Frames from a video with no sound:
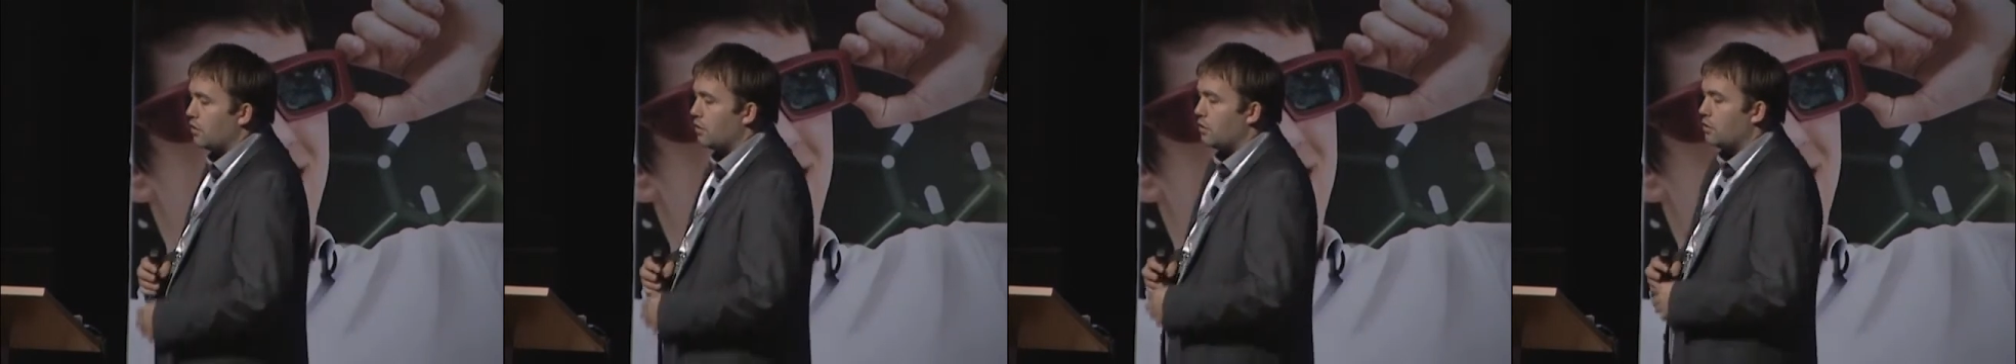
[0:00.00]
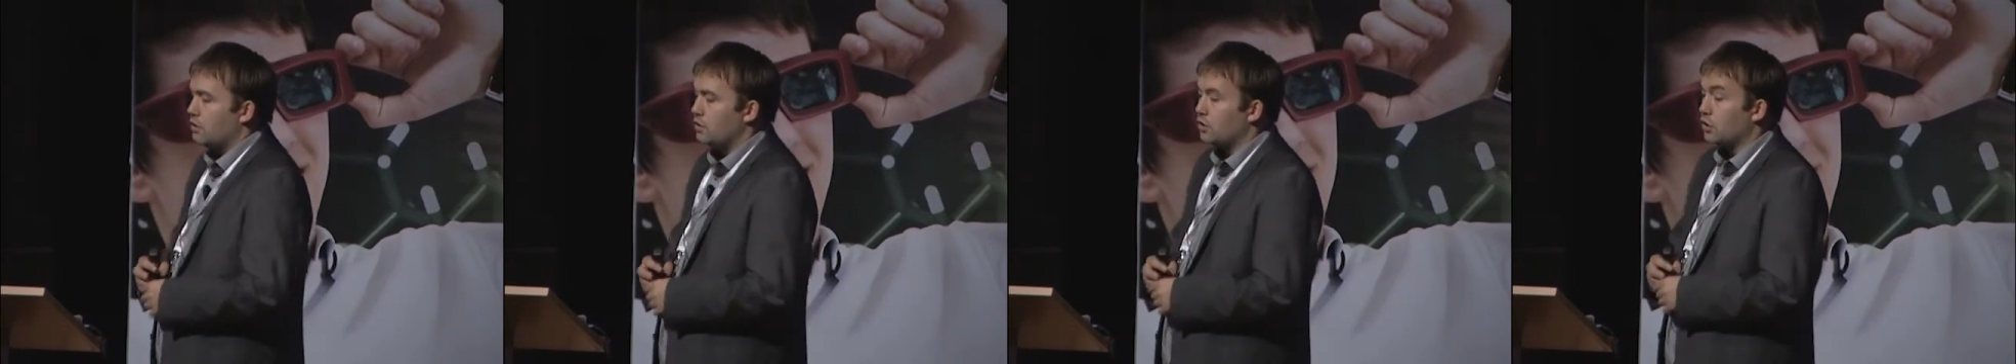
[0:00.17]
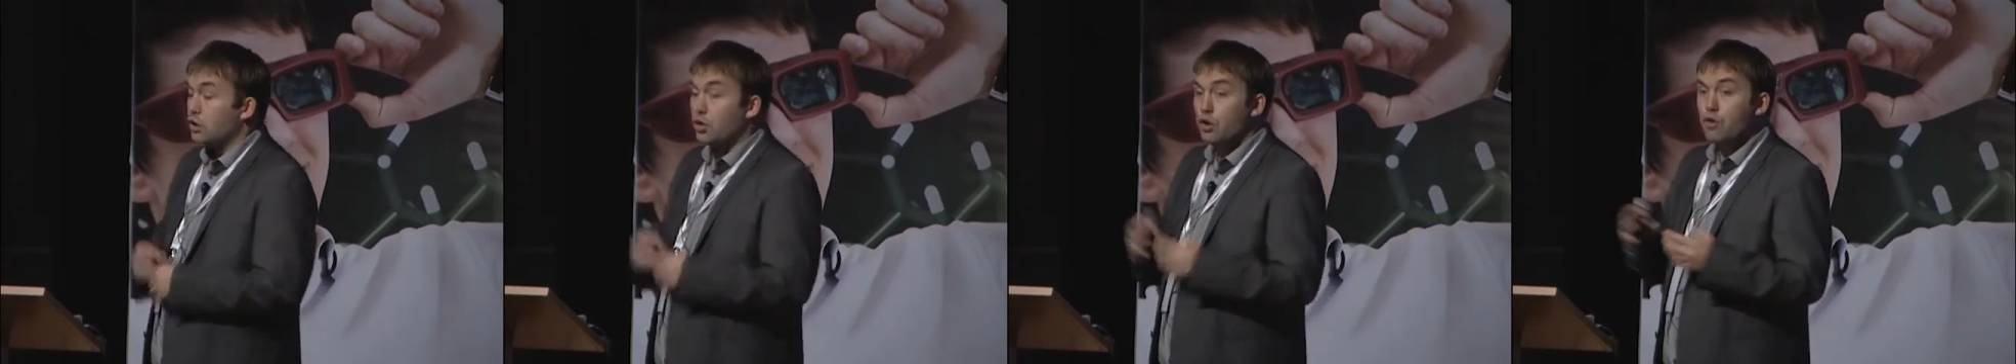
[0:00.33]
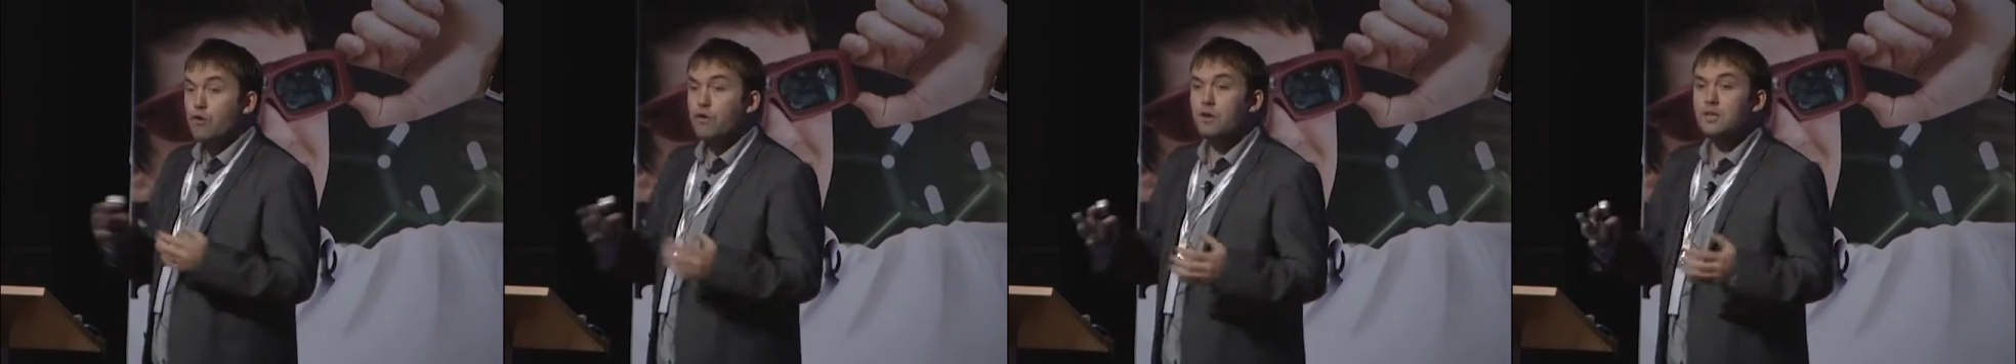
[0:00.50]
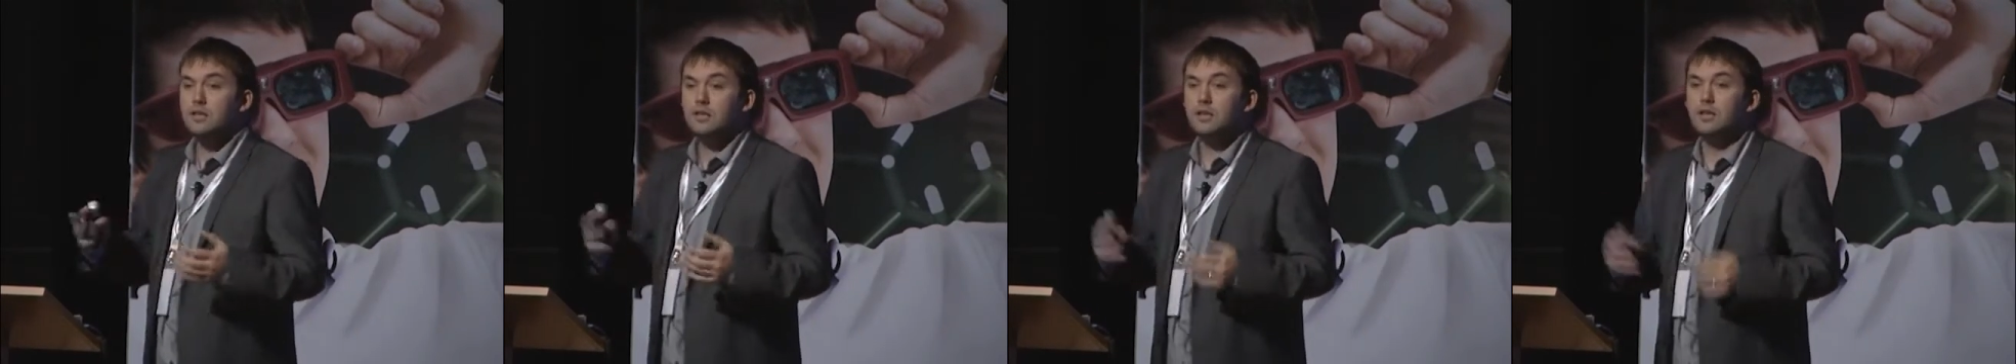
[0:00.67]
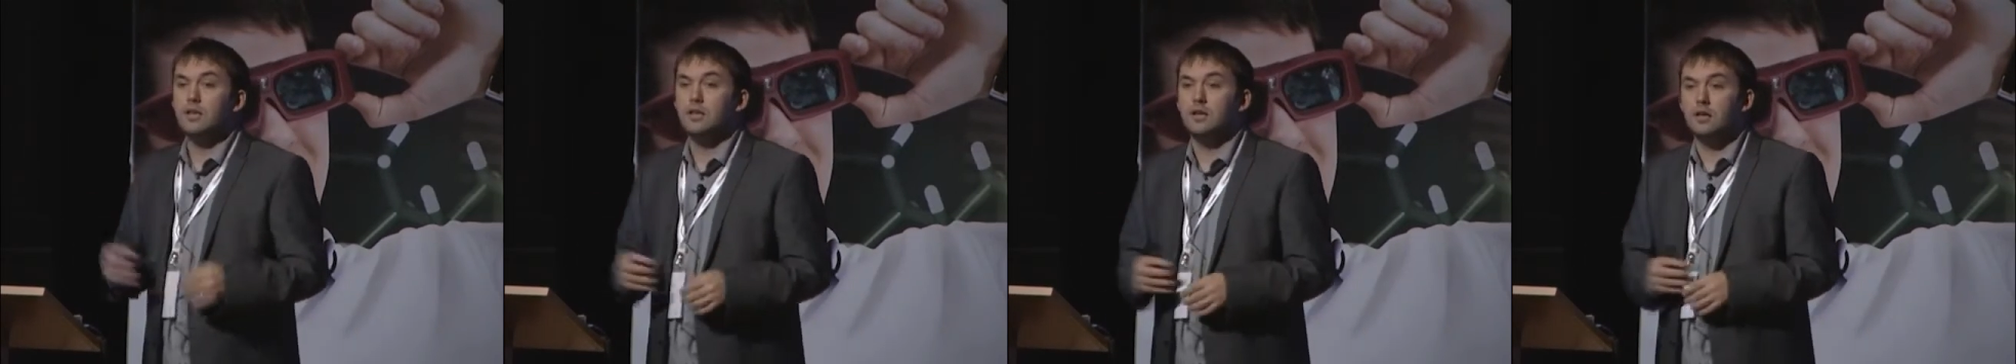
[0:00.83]

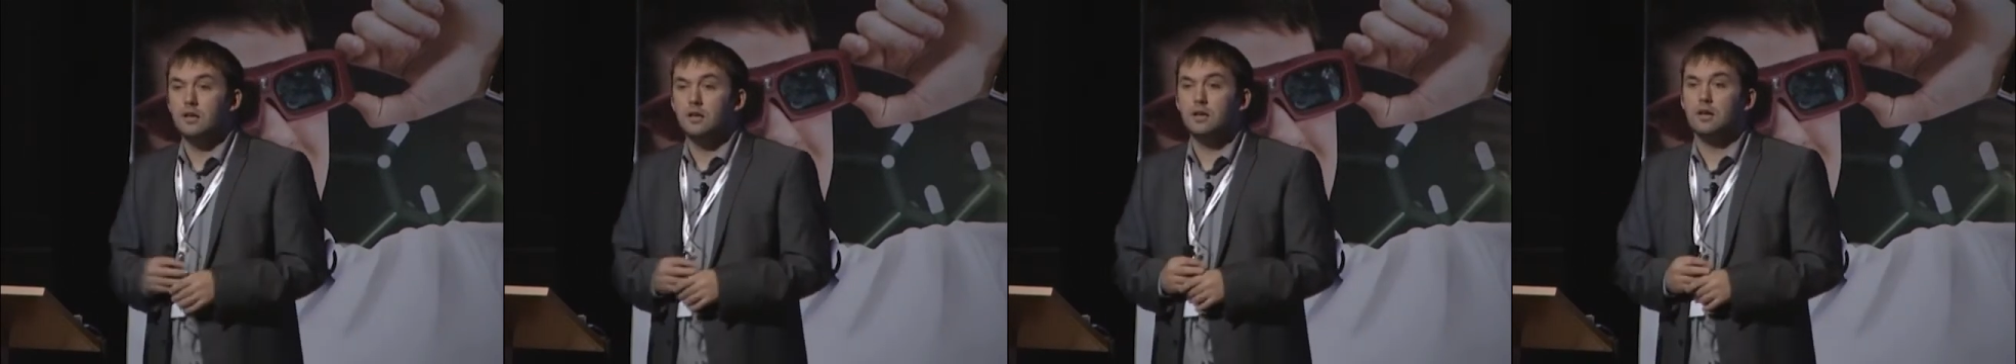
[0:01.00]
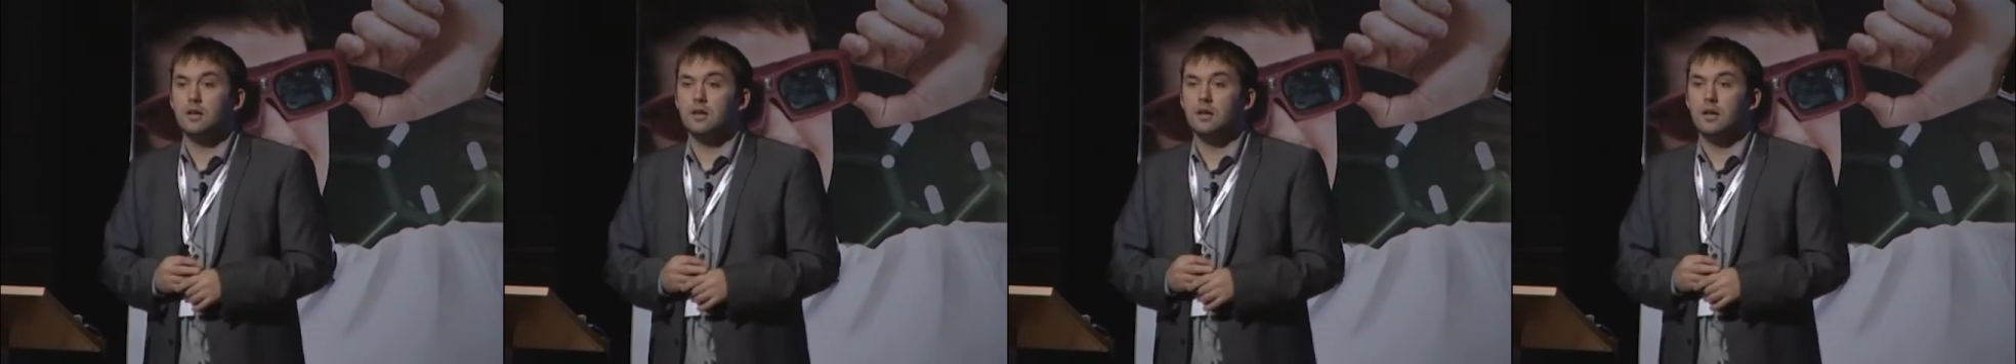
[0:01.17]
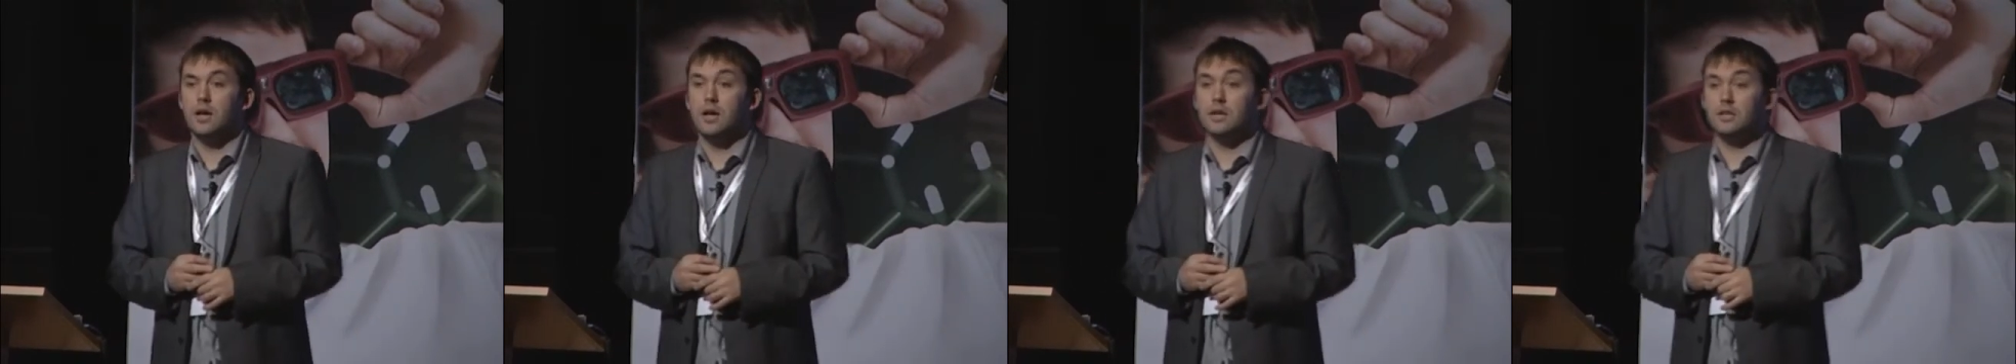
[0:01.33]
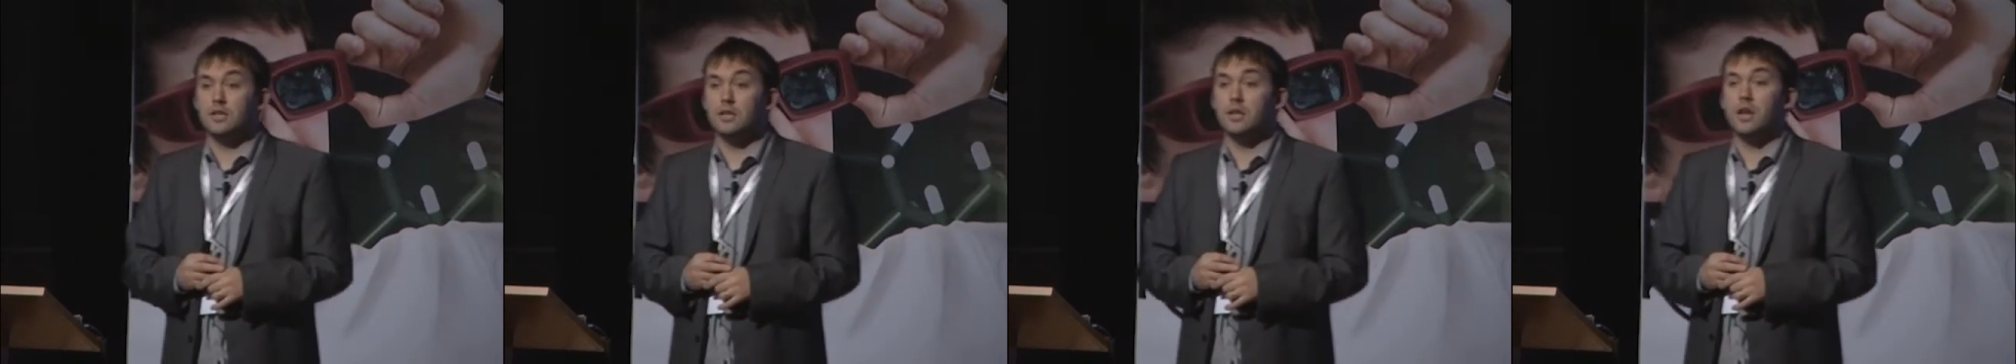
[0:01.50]
Security is